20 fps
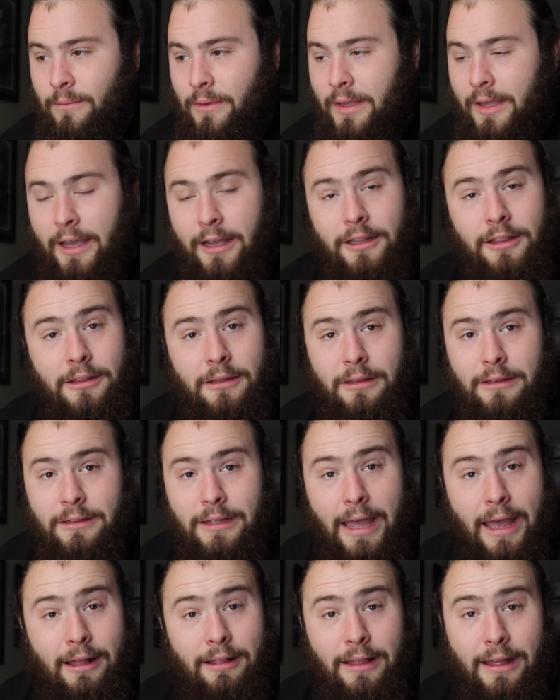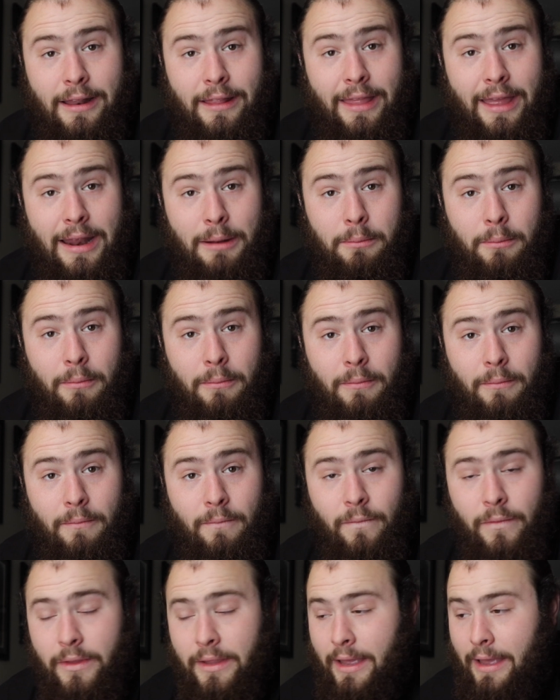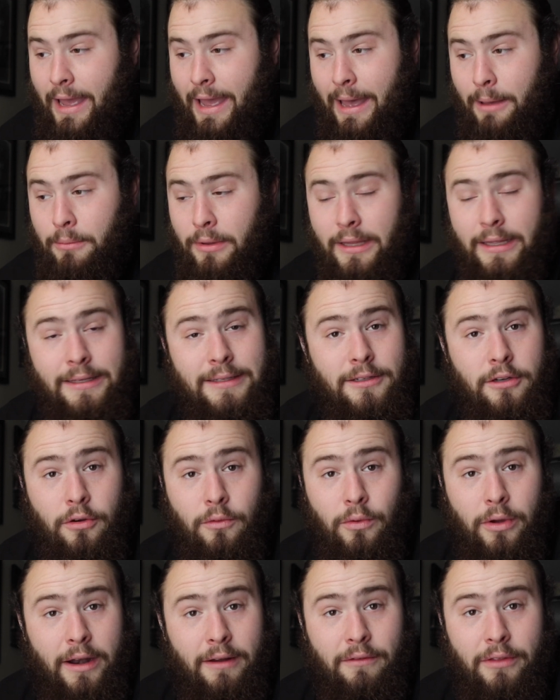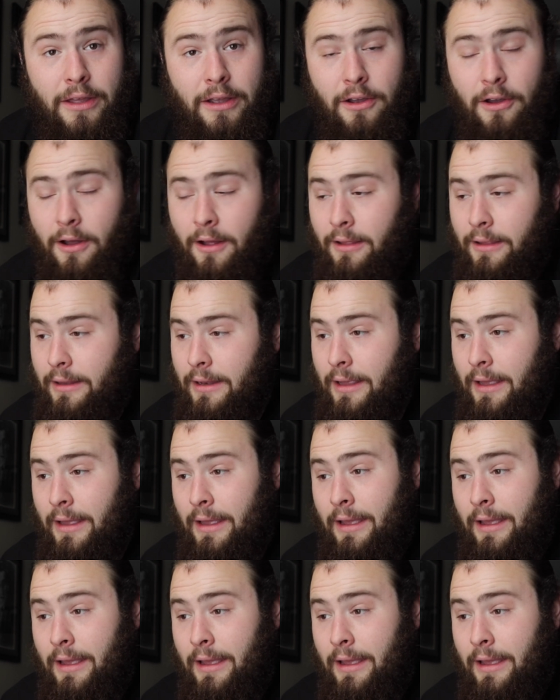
kicked the hell out of that obelisk, or whatever they call it.